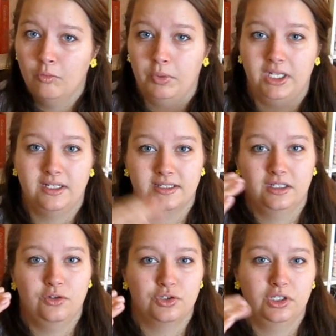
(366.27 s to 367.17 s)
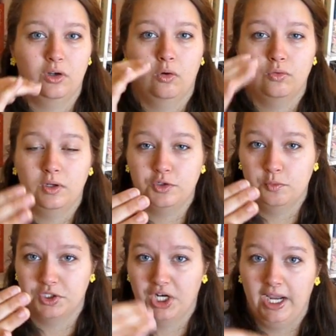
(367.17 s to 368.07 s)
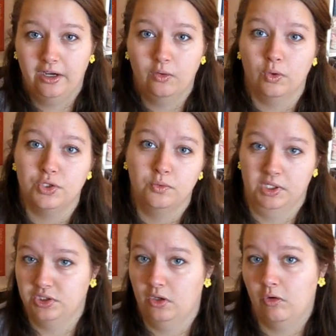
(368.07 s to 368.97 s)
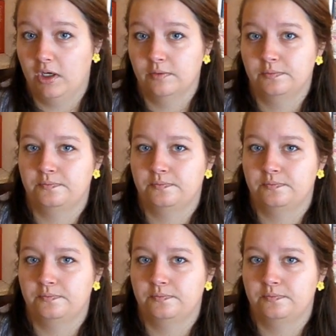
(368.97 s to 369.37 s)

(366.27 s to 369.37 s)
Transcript: but it doesn't usually go too much higher or too much lower.